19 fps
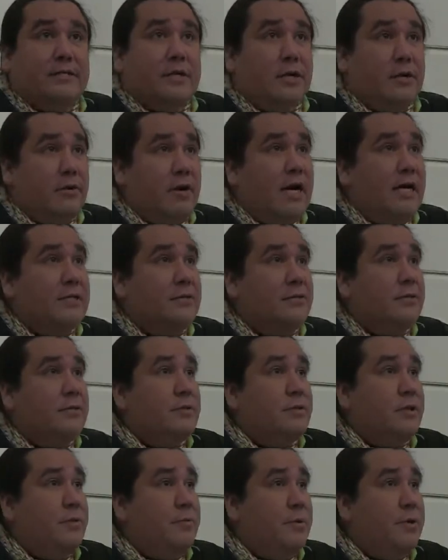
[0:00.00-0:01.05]
our
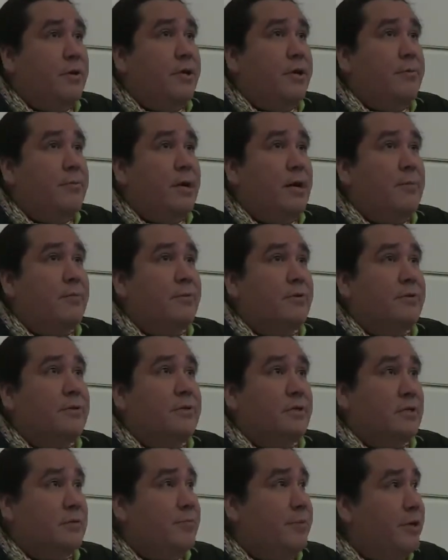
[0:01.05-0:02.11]
grassroots community members,
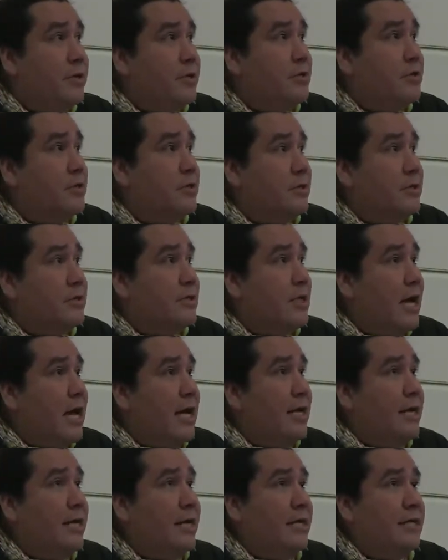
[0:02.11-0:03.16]
the spiritual
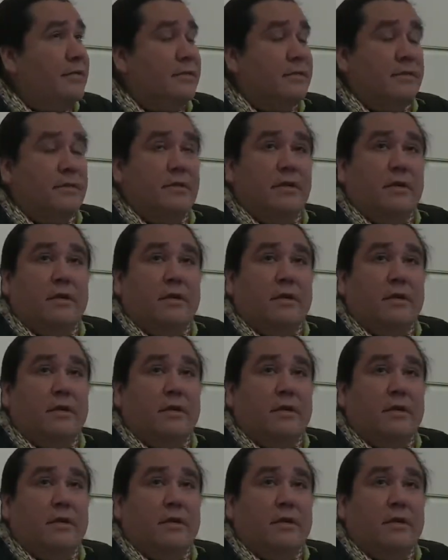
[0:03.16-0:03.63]
societies, and